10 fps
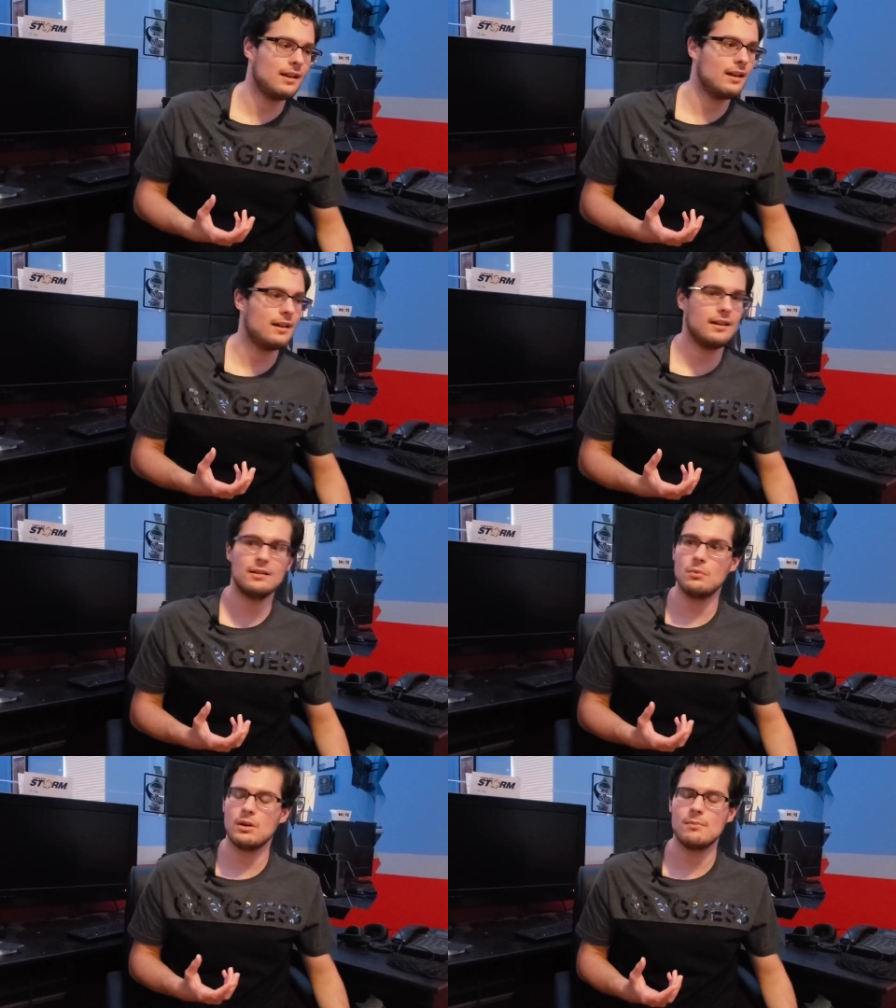ah, I
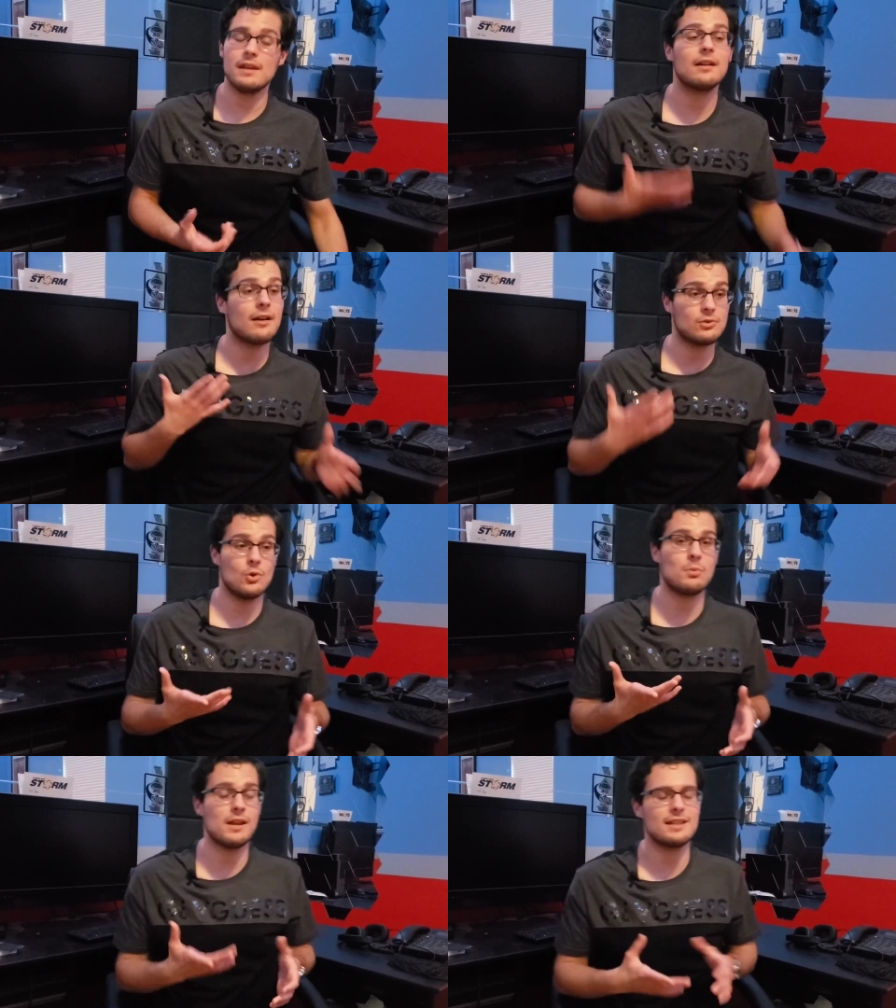don't want to be here. I was
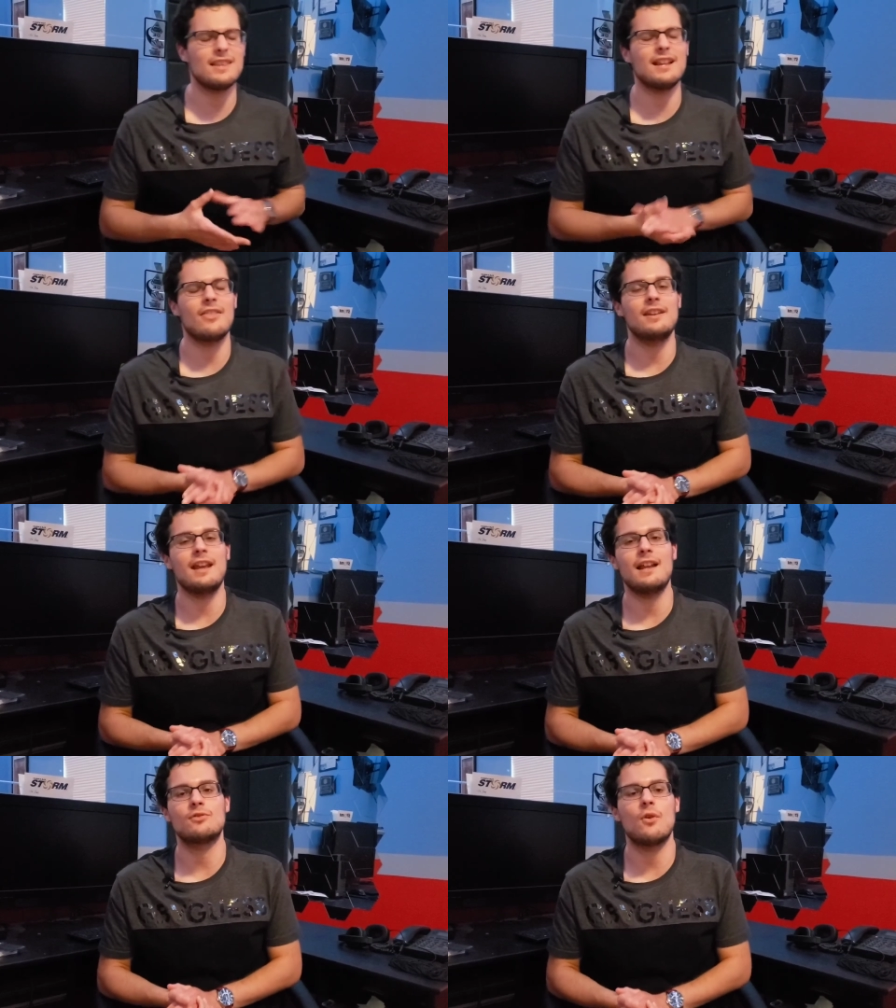Uber Eats in the other day and
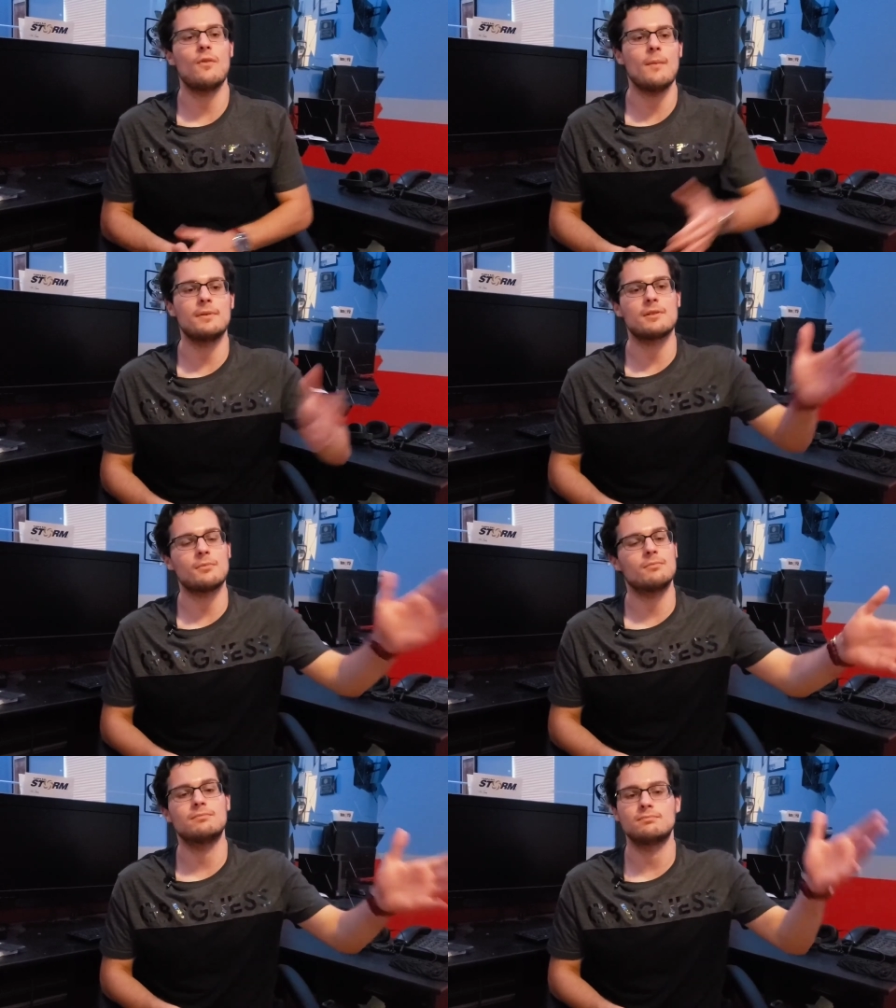I drove up and some,